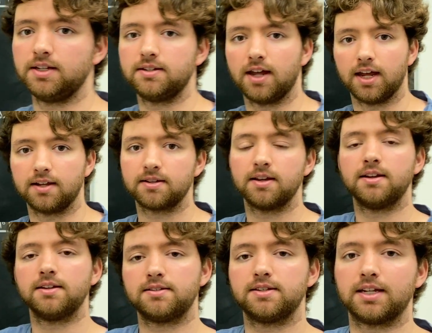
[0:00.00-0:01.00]
takes
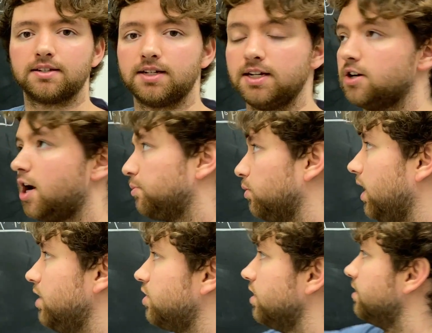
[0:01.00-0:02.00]
16
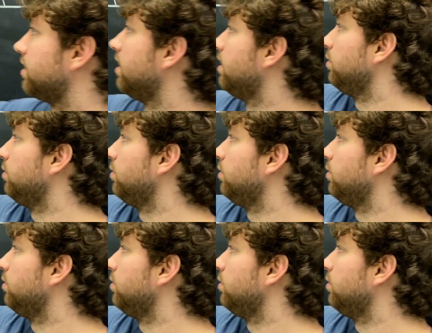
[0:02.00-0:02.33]
operations,